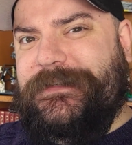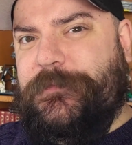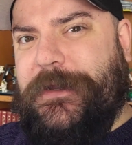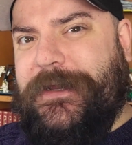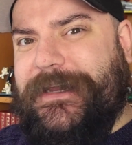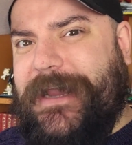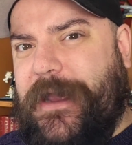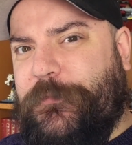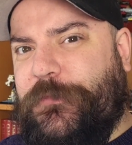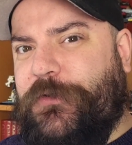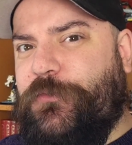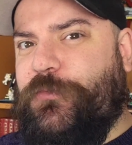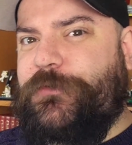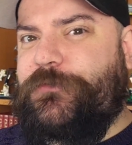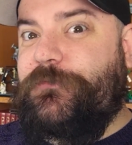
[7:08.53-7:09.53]
to my
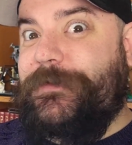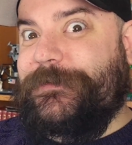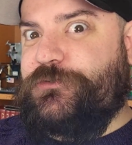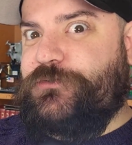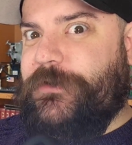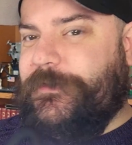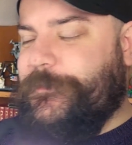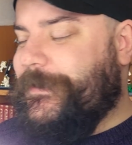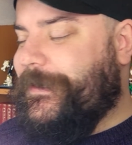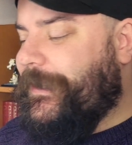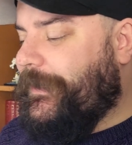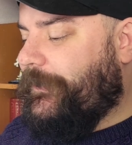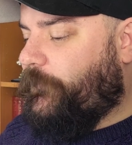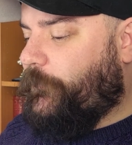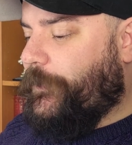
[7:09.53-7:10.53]
camera would restrict me
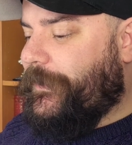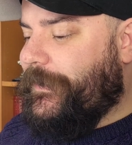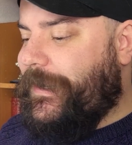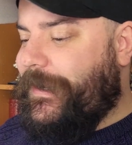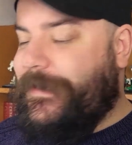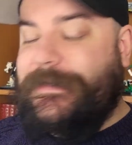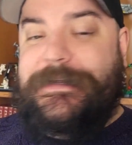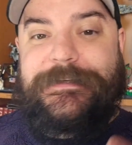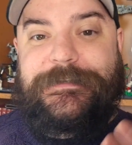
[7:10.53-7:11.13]
a little bit there.